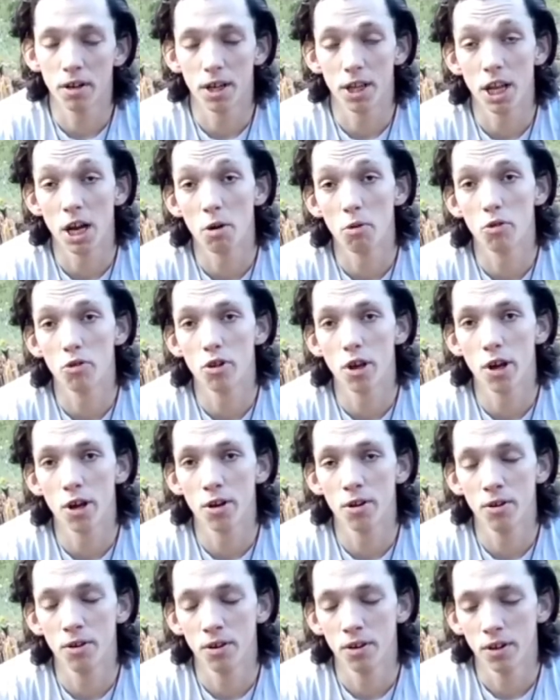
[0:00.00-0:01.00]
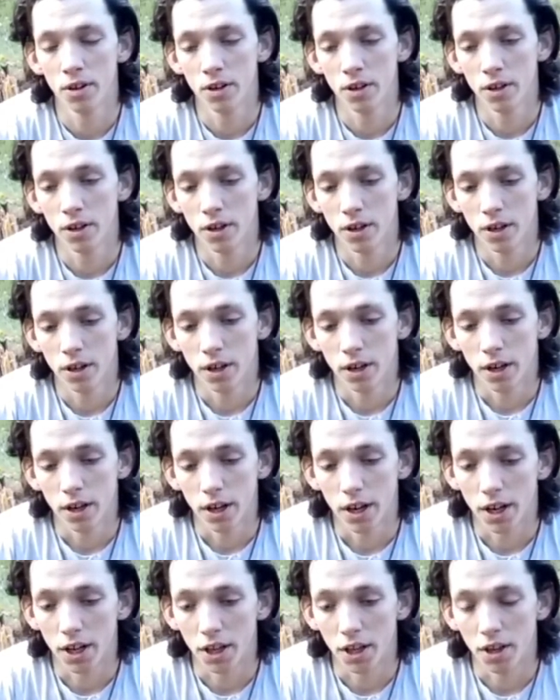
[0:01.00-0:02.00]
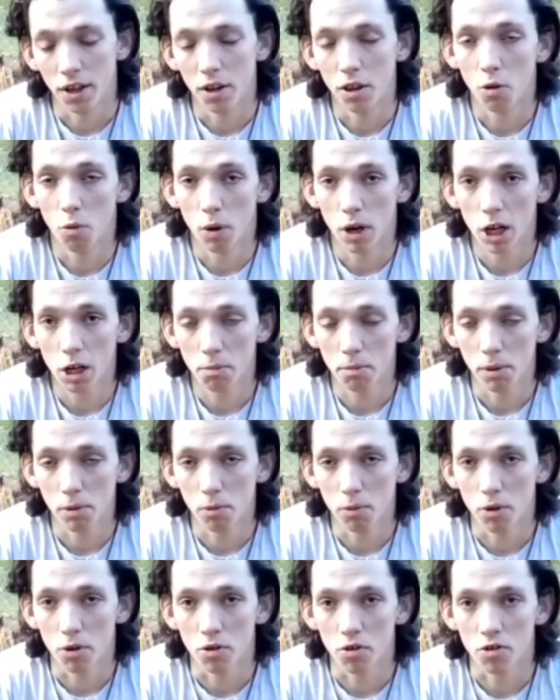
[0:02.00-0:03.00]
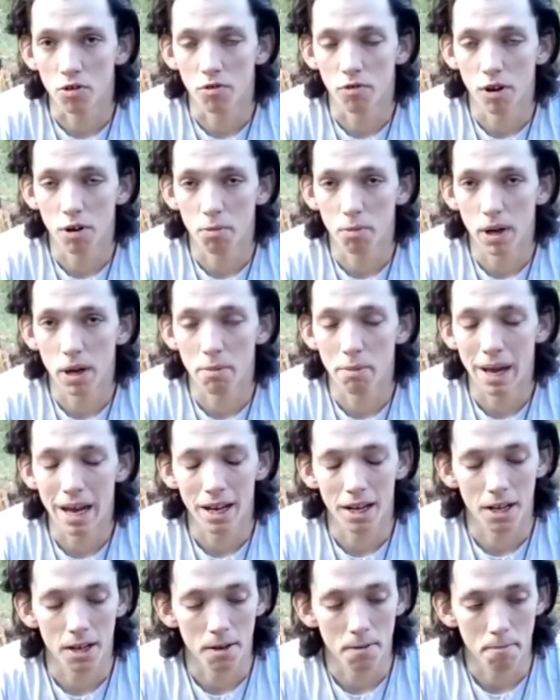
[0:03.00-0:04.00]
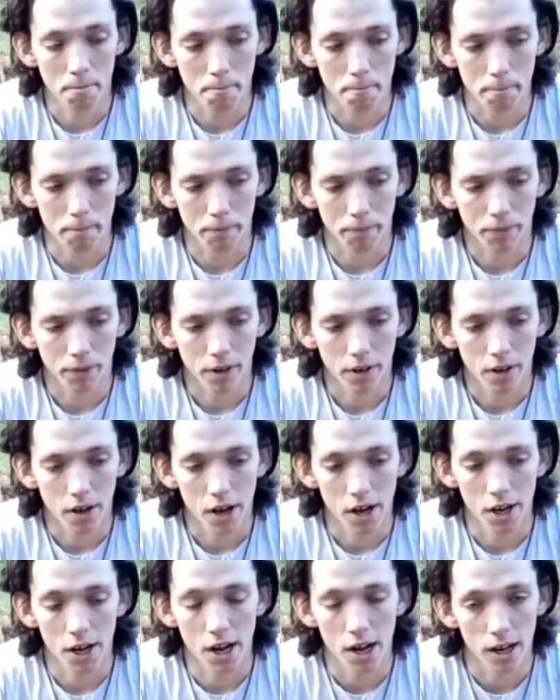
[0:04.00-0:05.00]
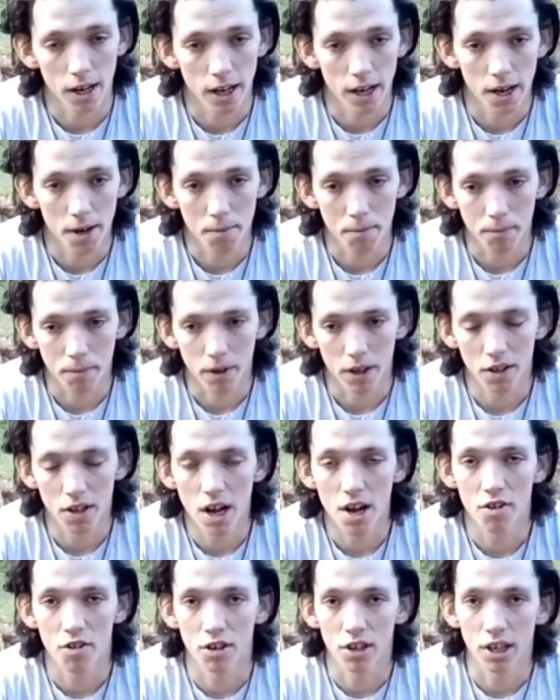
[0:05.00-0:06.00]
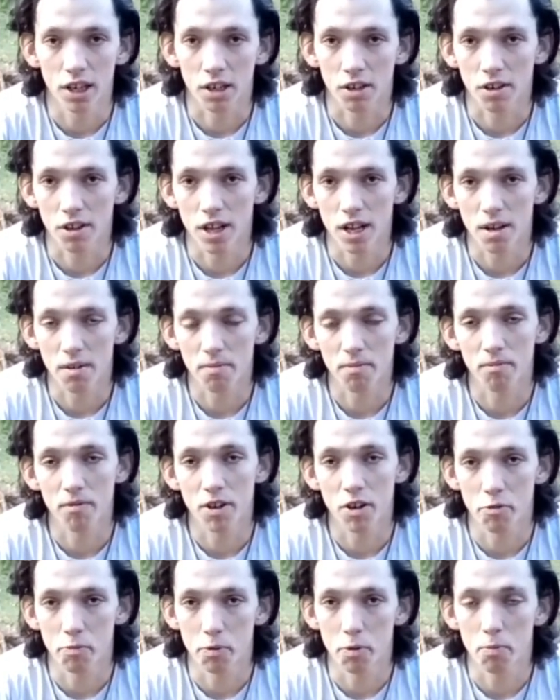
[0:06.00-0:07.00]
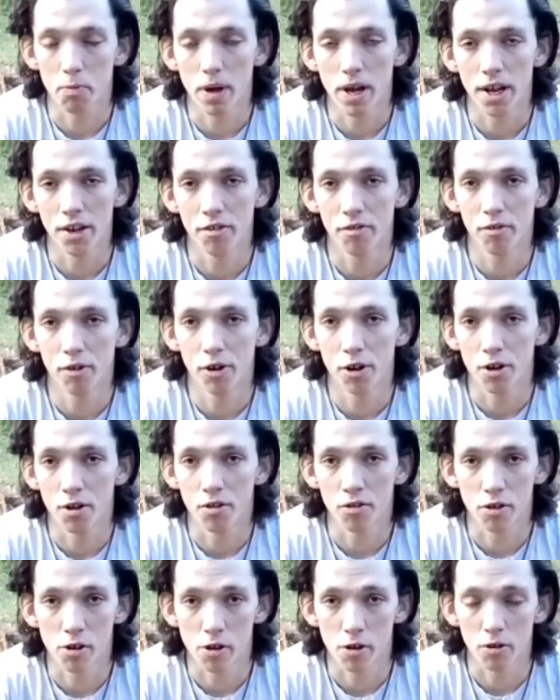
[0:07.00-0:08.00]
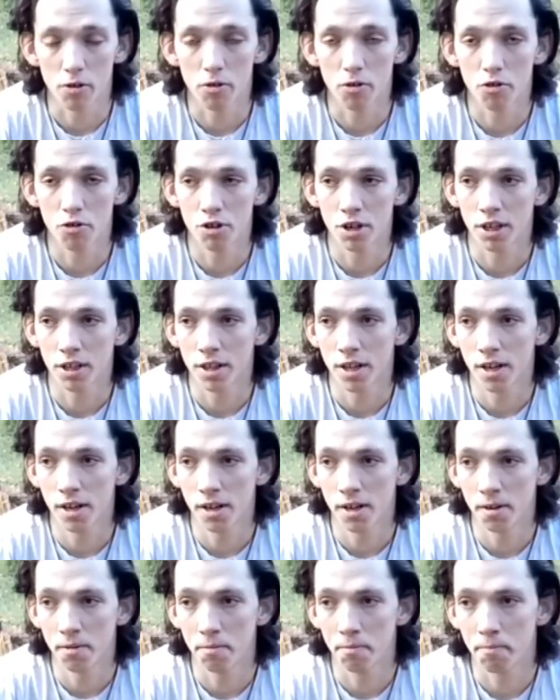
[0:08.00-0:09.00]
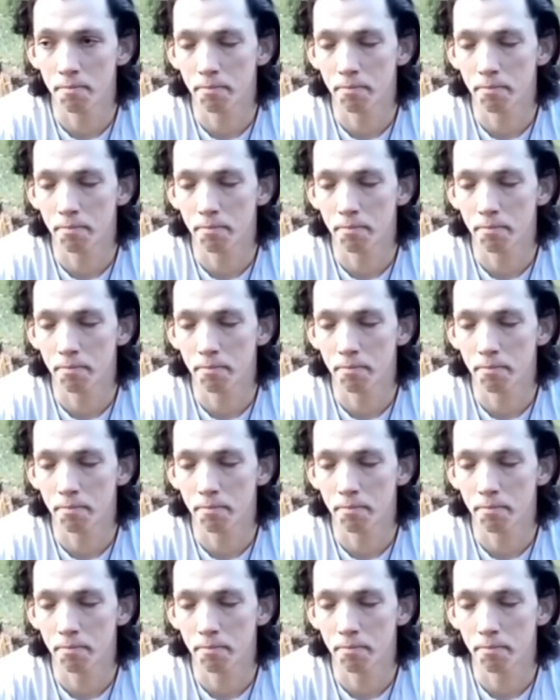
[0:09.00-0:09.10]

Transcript: And that was down in the Wildman Woods run by Becky, and I'll attach a link to that Facebook page for you so you can go and check that out.